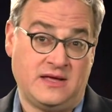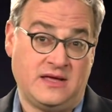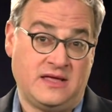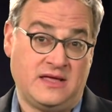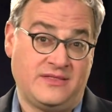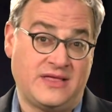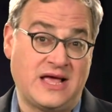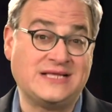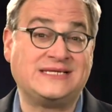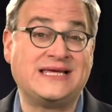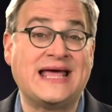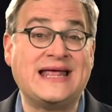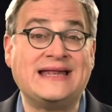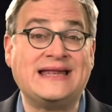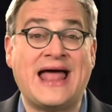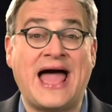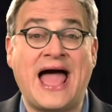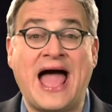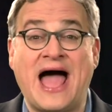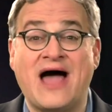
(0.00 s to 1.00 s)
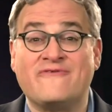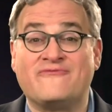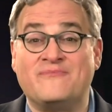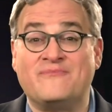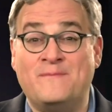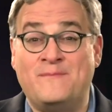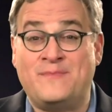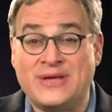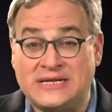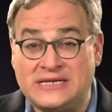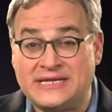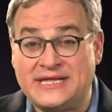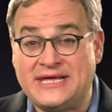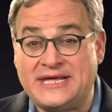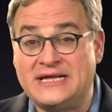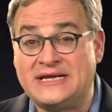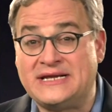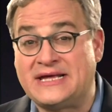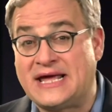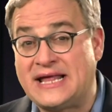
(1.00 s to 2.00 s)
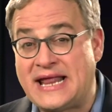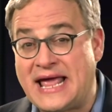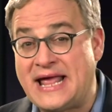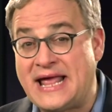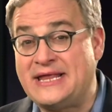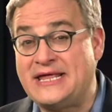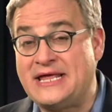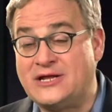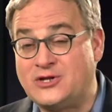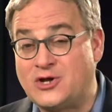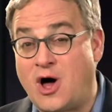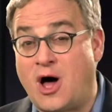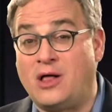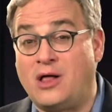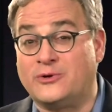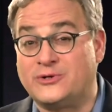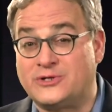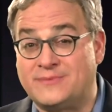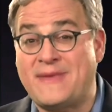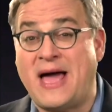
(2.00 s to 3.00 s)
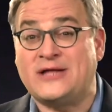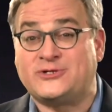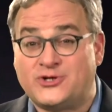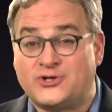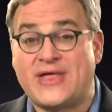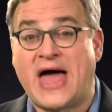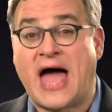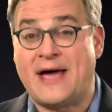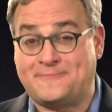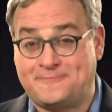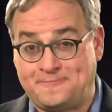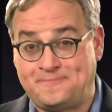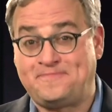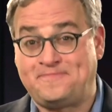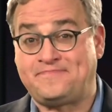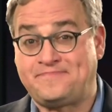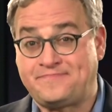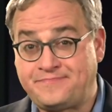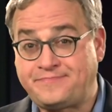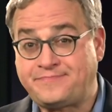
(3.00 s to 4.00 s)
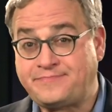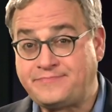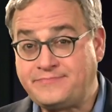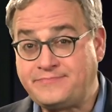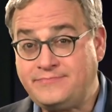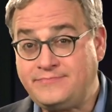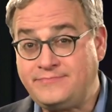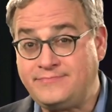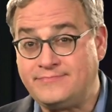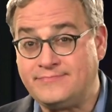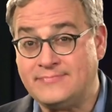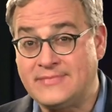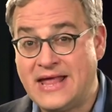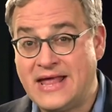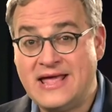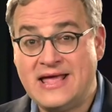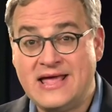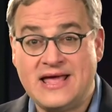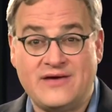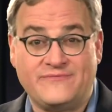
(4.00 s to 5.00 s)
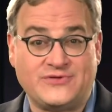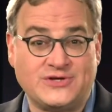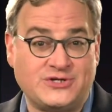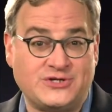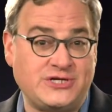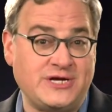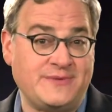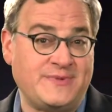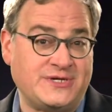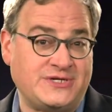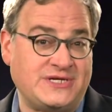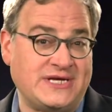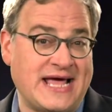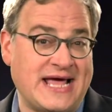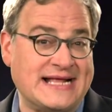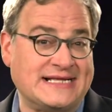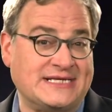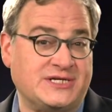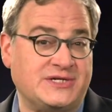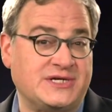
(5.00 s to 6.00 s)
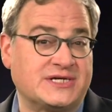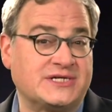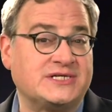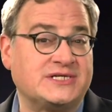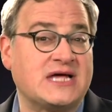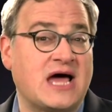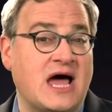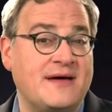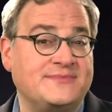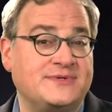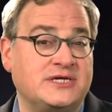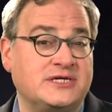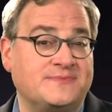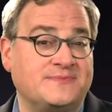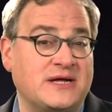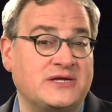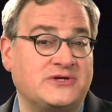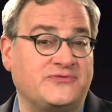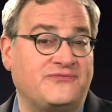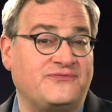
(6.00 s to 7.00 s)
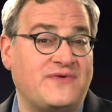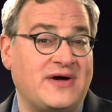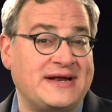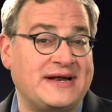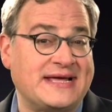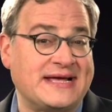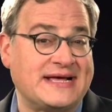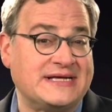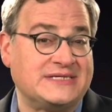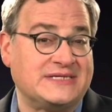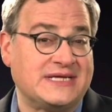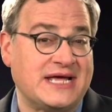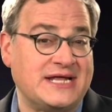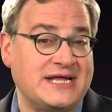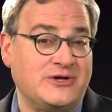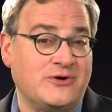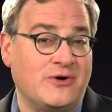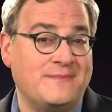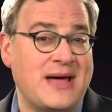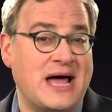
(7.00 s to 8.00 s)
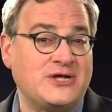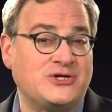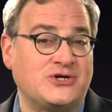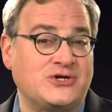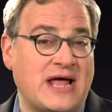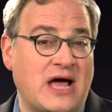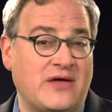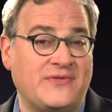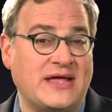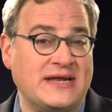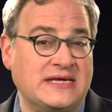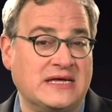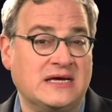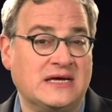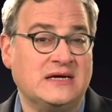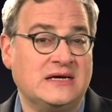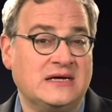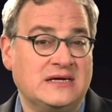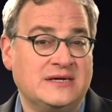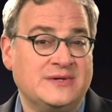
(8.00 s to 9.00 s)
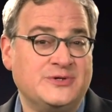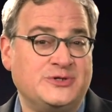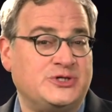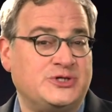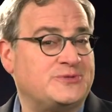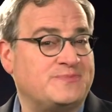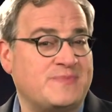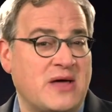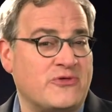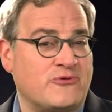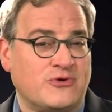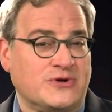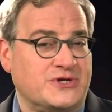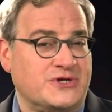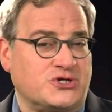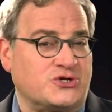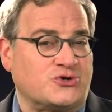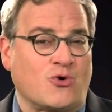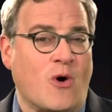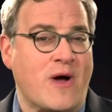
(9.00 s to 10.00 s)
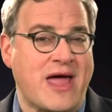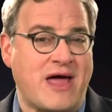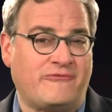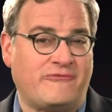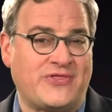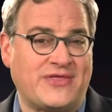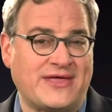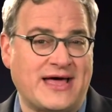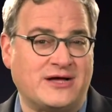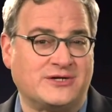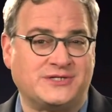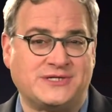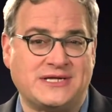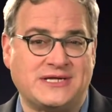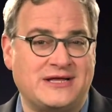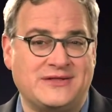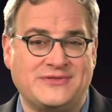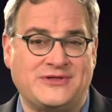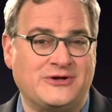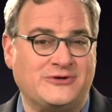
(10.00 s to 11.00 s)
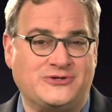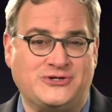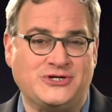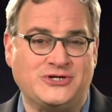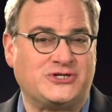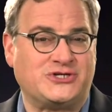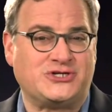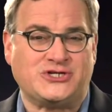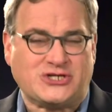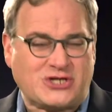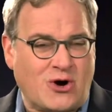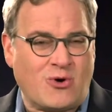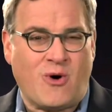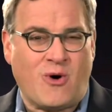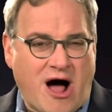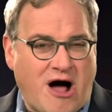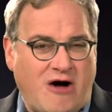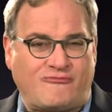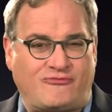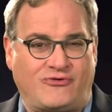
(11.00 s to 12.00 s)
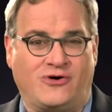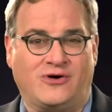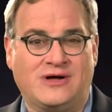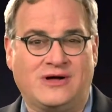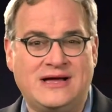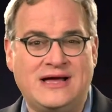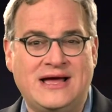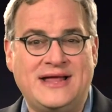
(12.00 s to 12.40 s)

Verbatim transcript: That's 8.5 billion Canadian dollars. Imagine that. If the CBC had 6 times as much funding as they do, imagine how they'd smother and destroy everything else. And they're just so awful.